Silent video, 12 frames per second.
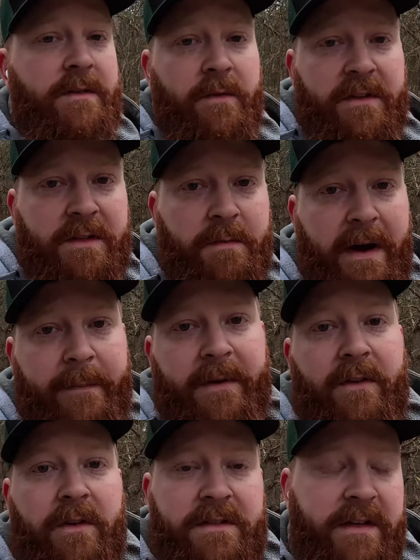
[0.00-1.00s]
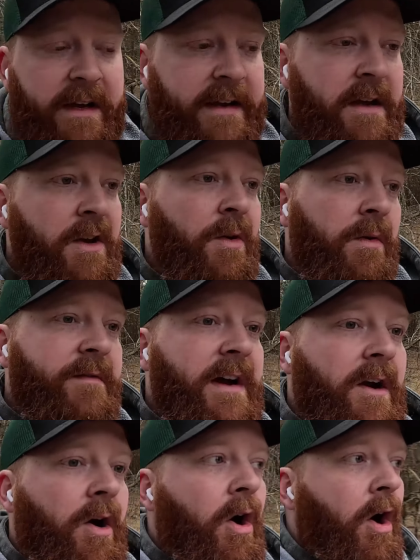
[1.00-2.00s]
what this property looks like. We've
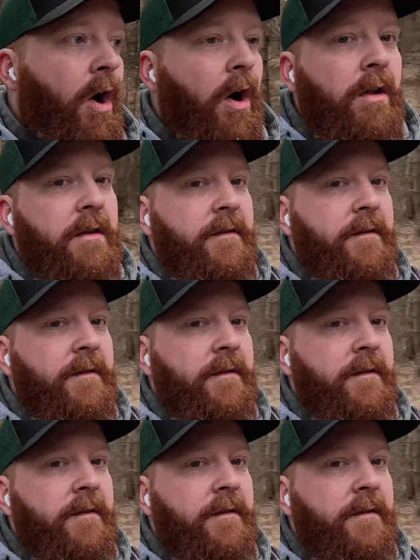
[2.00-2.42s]
got all